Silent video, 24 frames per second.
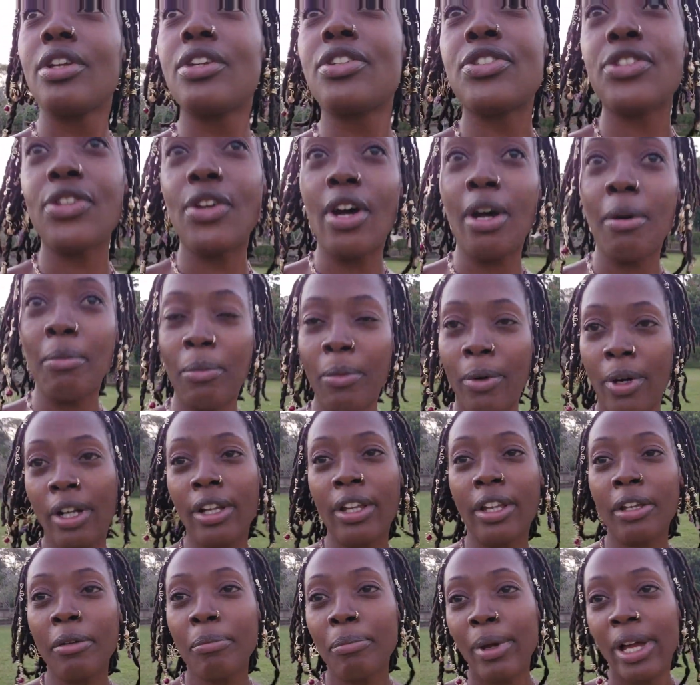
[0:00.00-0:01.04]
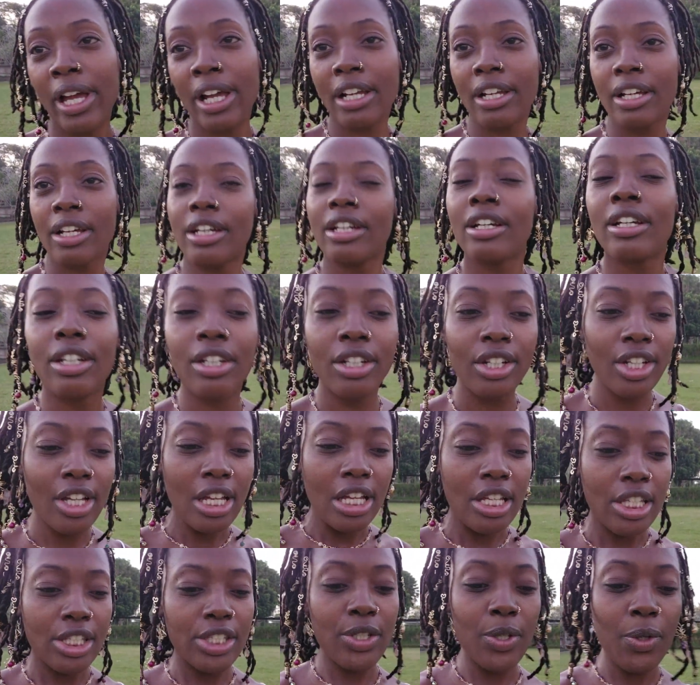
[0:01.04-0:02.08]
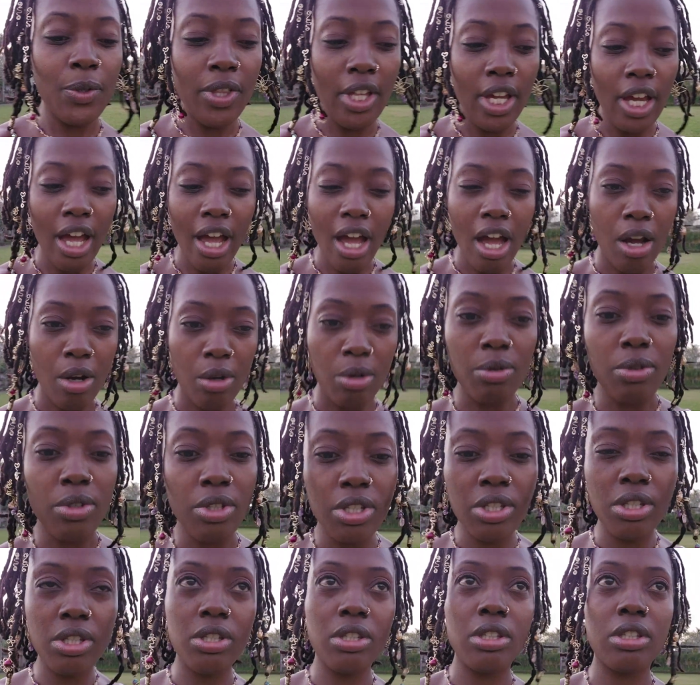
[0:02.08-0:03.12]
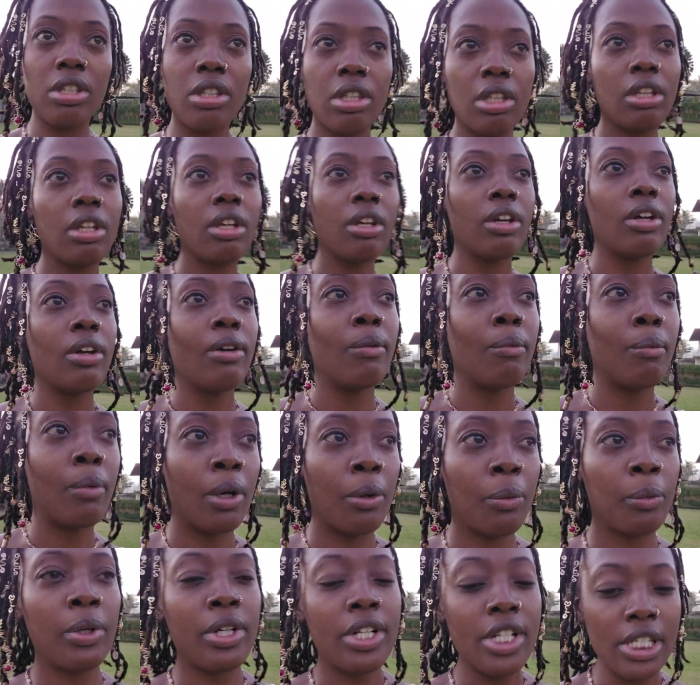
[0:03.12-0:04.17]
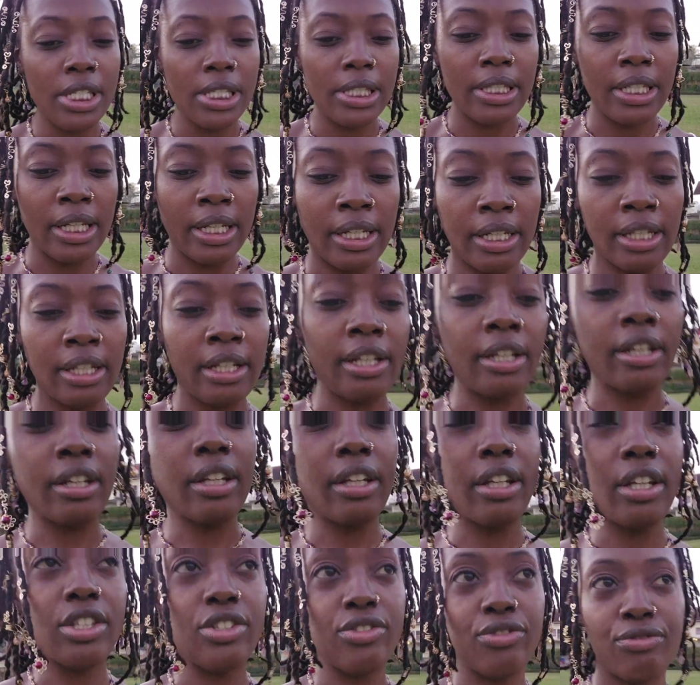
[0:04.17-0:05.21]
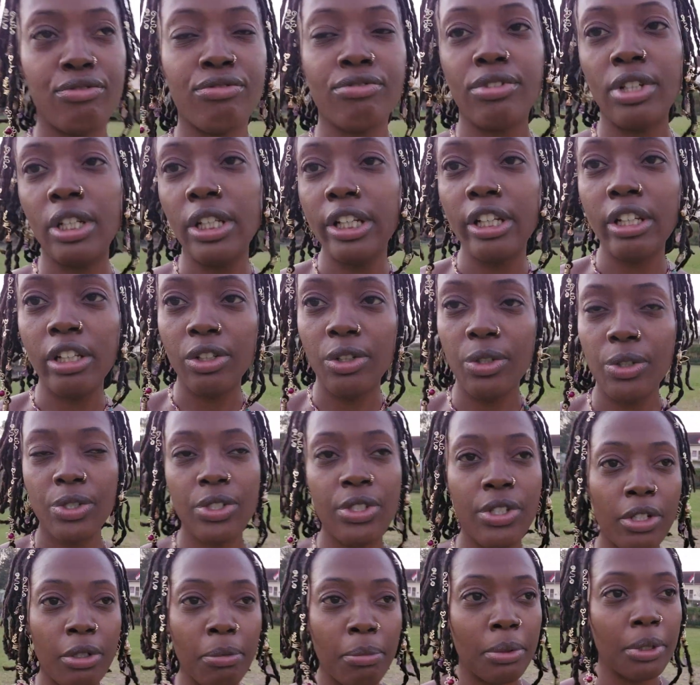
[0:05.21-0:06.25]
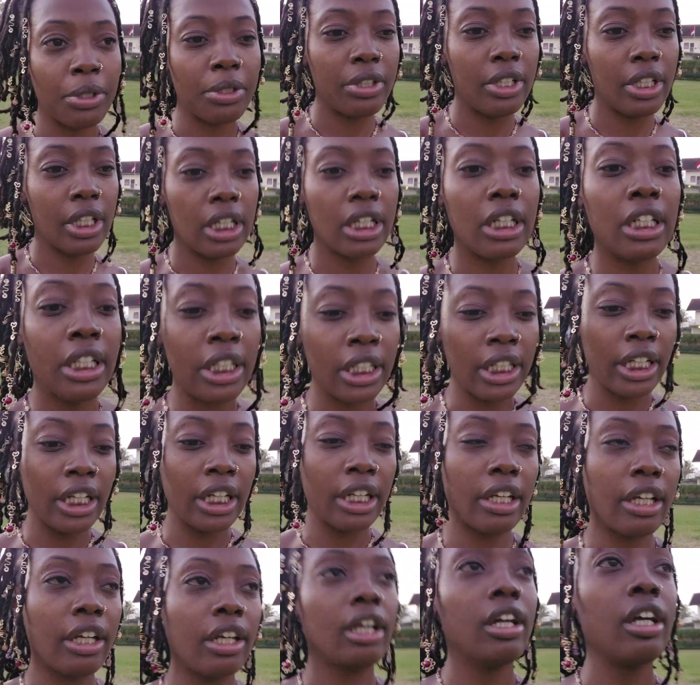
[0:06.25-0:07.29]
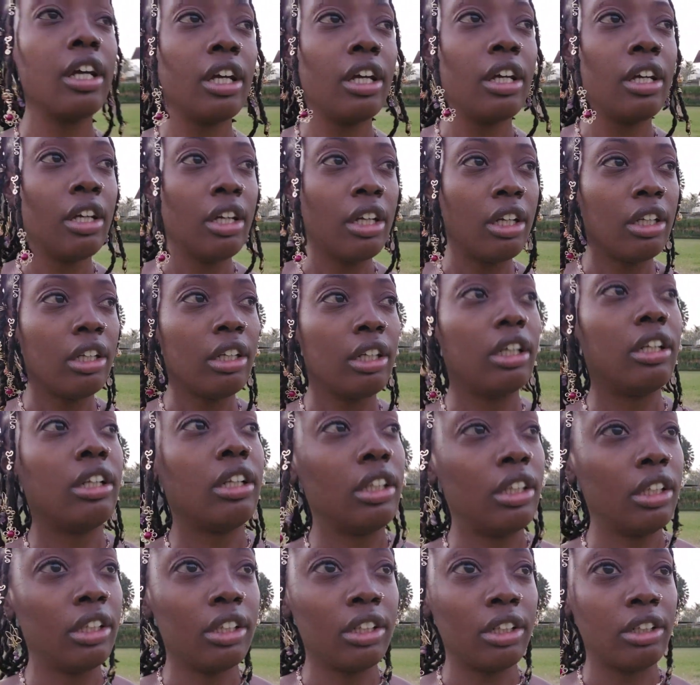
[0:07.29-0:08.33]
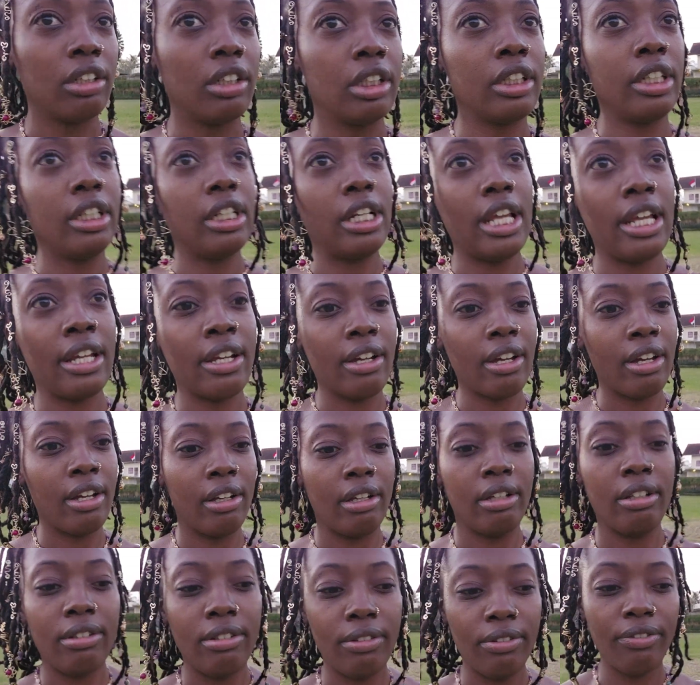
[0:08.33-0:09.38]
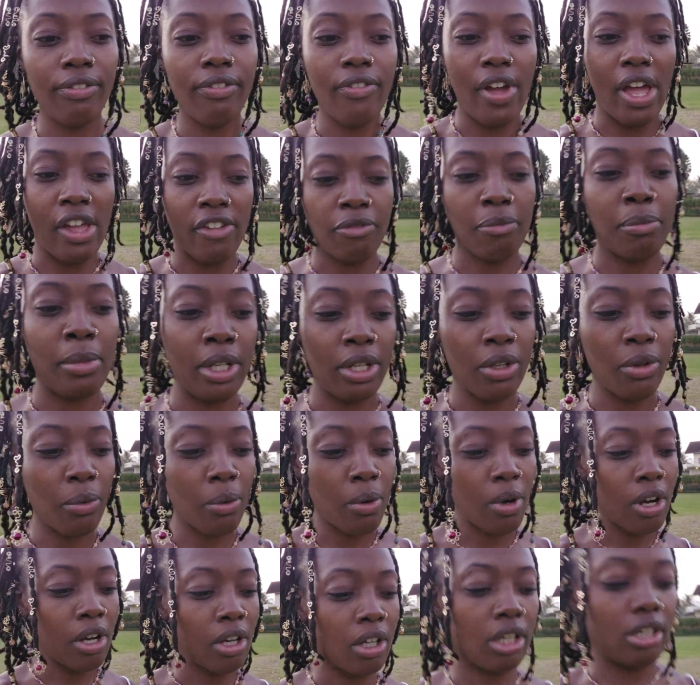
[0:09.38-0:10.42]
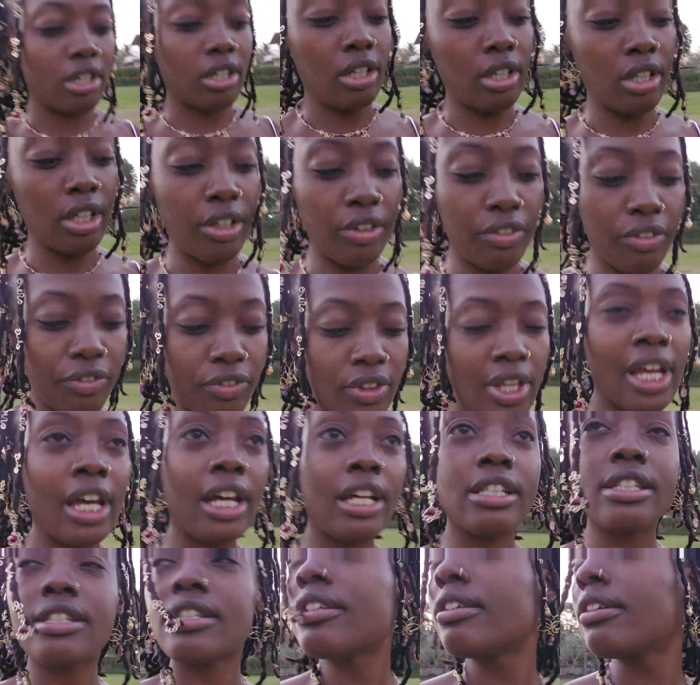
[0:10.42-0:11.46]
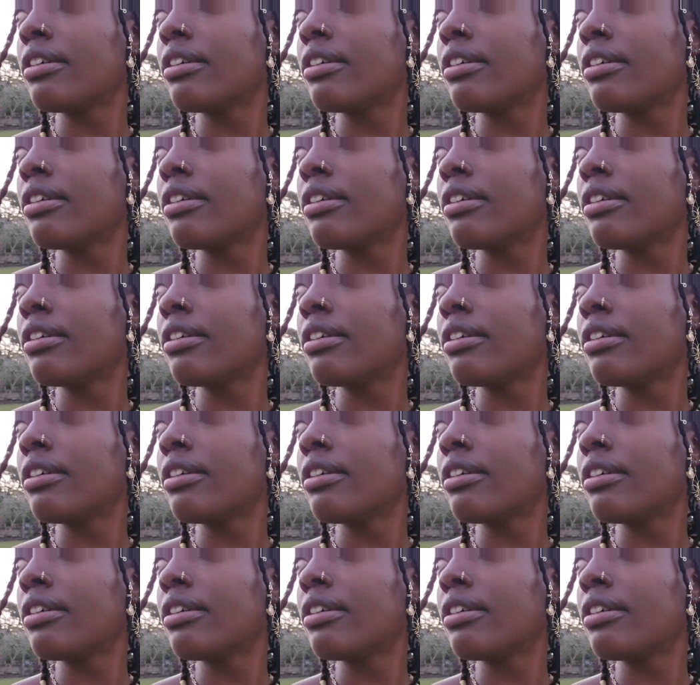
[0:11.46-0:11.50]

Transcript: so I'm walking back to the house where we're staying. It's really close to the birthing clinic. Literally like a five minute walk, if that.